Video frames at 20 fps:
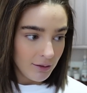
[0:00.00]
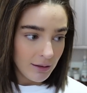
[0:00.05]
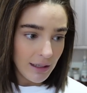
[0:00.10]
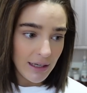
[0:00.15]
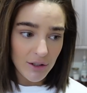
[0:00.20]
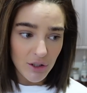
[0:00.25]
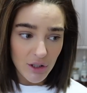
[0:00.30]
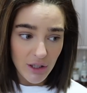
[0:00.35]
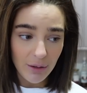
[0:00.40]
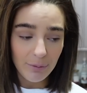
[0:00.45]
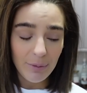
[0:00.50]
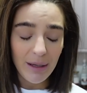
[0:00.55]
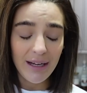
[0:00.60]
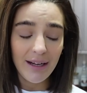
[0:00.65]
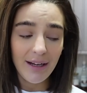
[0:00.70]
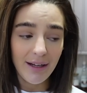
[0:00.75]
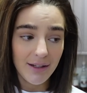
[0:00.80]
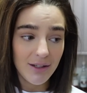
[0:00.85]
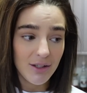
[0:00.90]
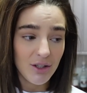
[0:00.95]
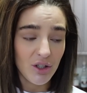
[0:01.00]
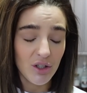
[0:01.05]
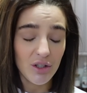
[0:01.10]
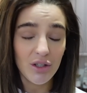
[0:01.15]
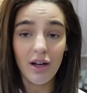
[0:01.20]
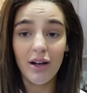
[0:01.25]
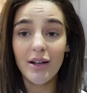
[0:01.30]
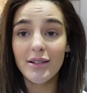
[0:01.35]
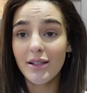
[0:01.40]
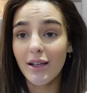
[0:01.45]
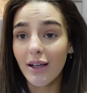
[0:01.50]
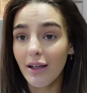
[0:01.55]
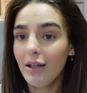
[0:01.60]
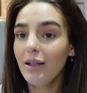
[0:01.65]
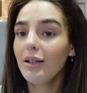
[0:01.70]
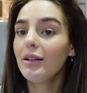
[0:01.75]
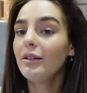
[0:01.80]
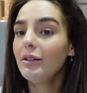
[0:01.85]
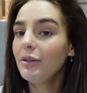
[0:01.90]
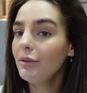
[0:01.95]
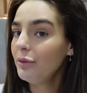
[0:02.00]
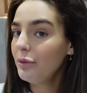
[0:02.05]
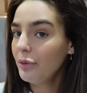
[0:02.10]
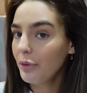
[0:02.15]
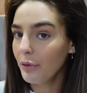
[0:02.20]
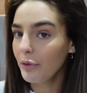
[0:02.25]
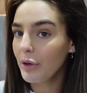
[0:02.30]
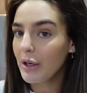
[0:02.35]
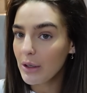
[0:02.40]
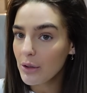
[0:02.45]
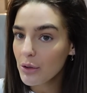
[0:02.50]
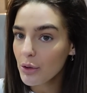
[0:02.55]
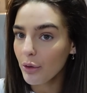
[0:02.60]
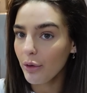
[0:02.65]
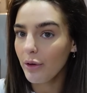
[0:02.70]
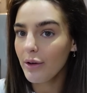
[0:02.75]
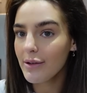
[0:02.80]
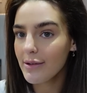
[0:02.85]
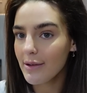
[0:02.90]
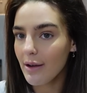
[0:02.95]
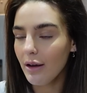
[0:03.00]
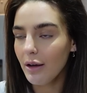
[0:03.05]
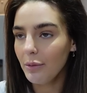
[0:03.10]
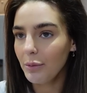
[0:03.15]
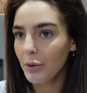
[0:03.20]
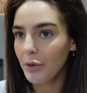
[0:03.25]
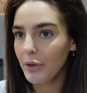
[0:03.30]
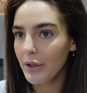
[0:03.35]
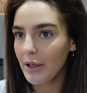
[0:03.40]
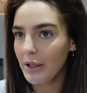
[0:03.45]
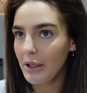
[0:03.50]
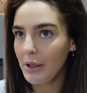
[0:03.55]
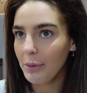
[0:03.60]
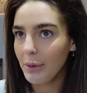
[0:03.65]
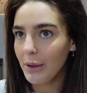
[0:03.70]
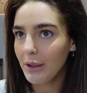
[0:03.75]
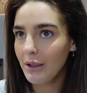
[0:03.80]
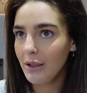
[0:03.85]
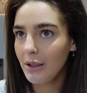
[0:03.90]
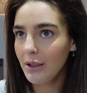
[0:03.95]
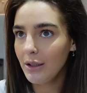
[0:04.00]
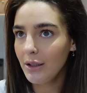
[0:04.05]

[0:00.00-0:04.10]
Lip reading: Actually, I'm here just asking for reassurance that I'm not the only one.